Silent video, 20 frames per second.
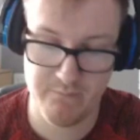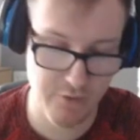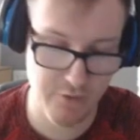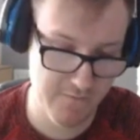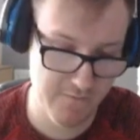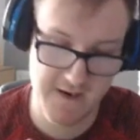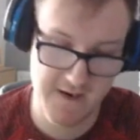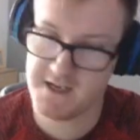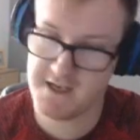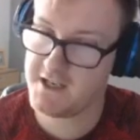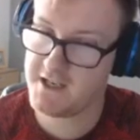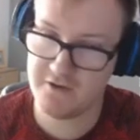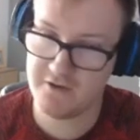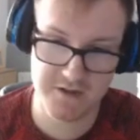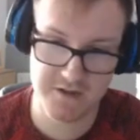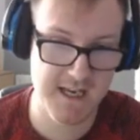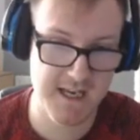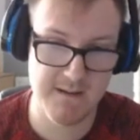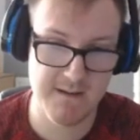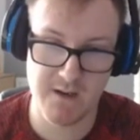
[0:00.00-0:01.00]
then you can just
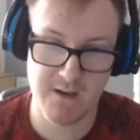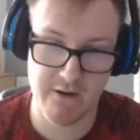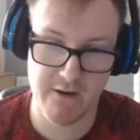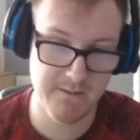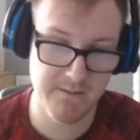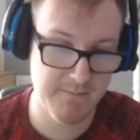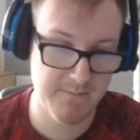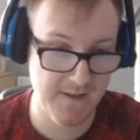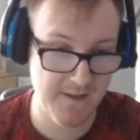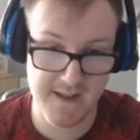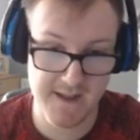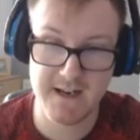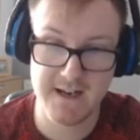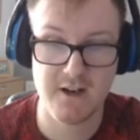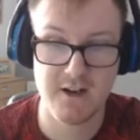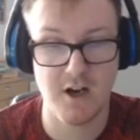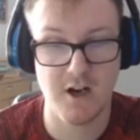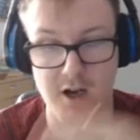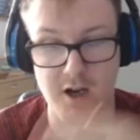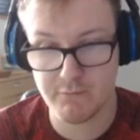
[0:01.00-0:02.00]
keep going, and their
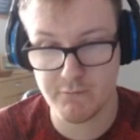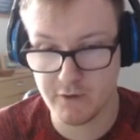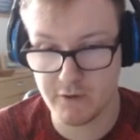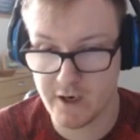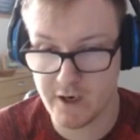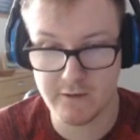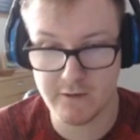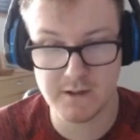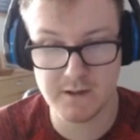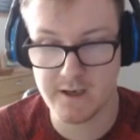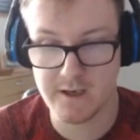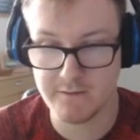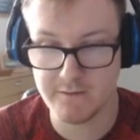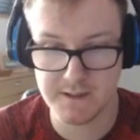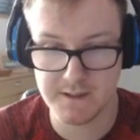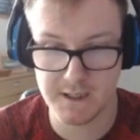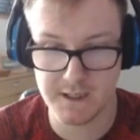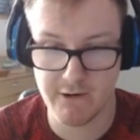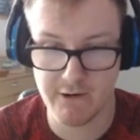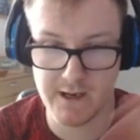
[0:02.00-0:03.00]
card will go to the
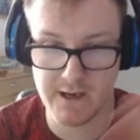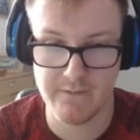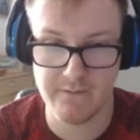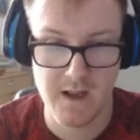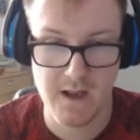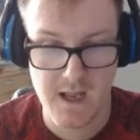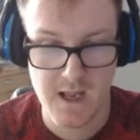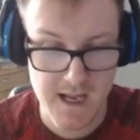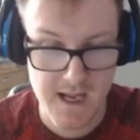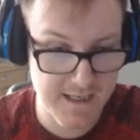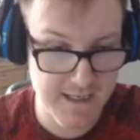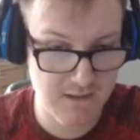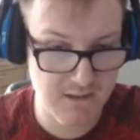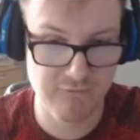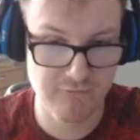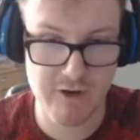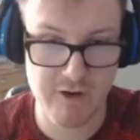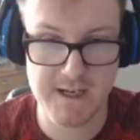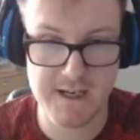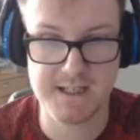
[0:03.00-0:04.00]
grave. It's
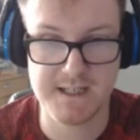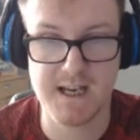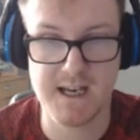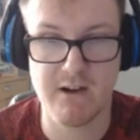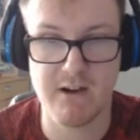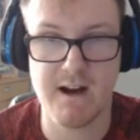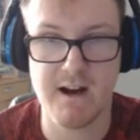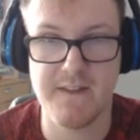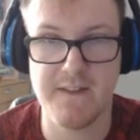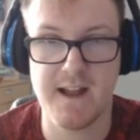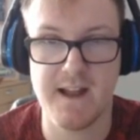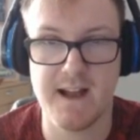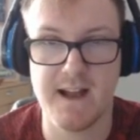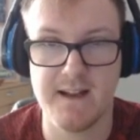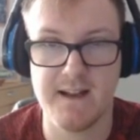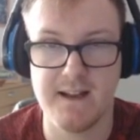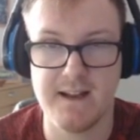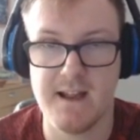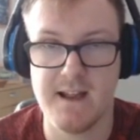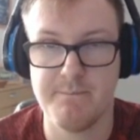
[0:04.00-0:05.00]
really to get around
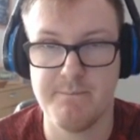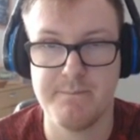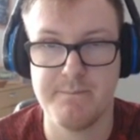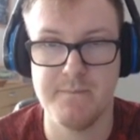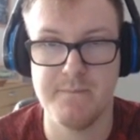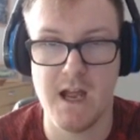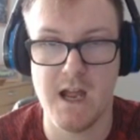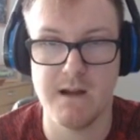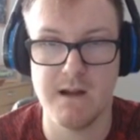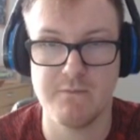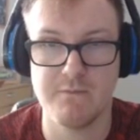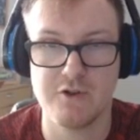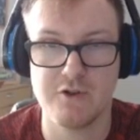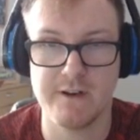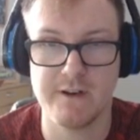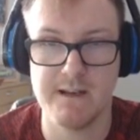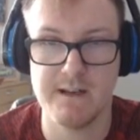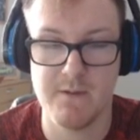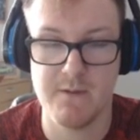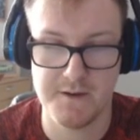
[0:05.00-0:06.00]
that
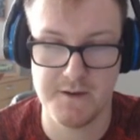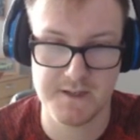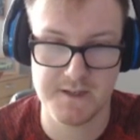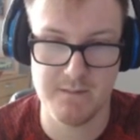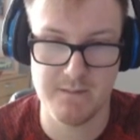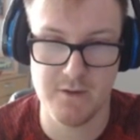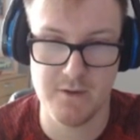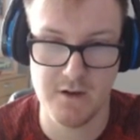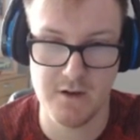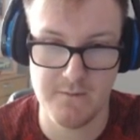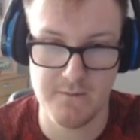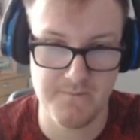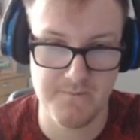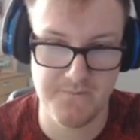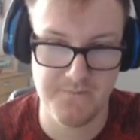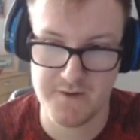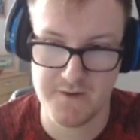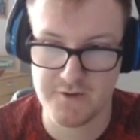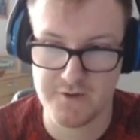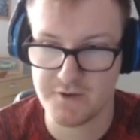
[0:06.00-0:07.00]
tricky monster, but
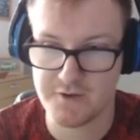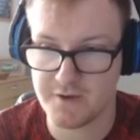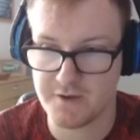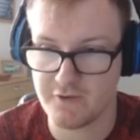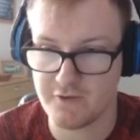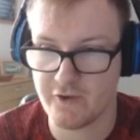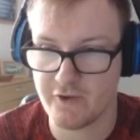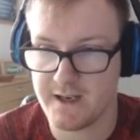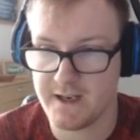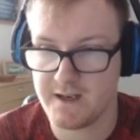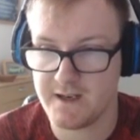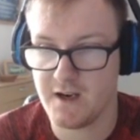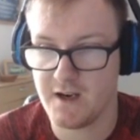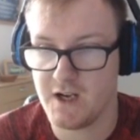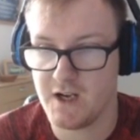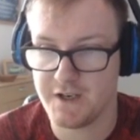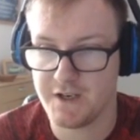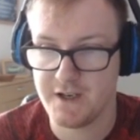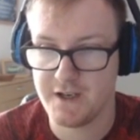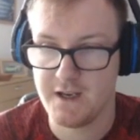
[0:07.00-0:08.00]
just a great
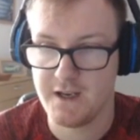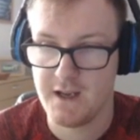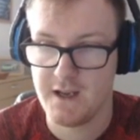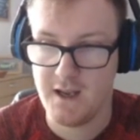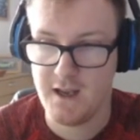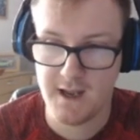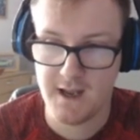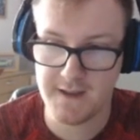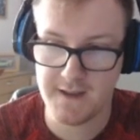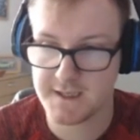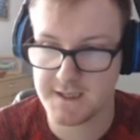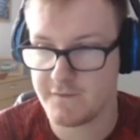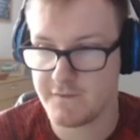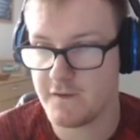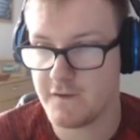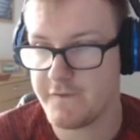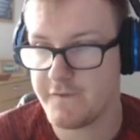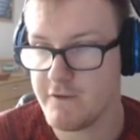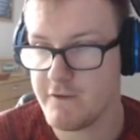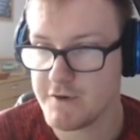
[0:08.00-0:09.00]
card. And that's it for the
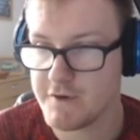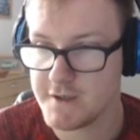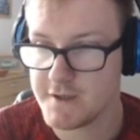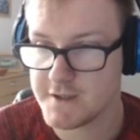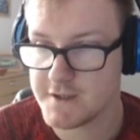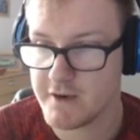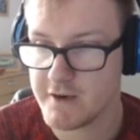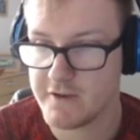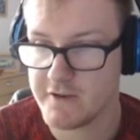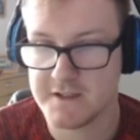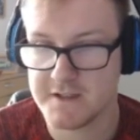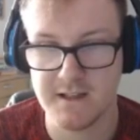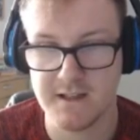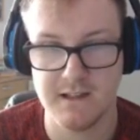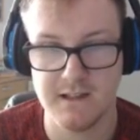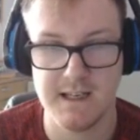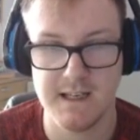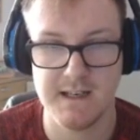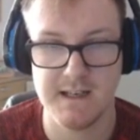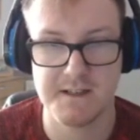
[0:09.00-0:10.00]
fusions. Going on to the
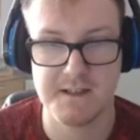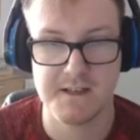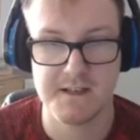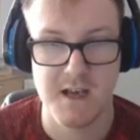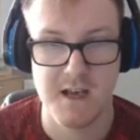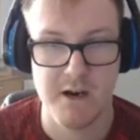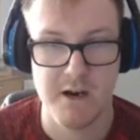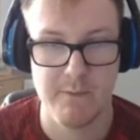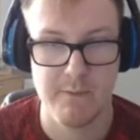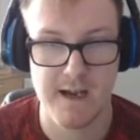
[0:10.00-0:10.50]
links, we have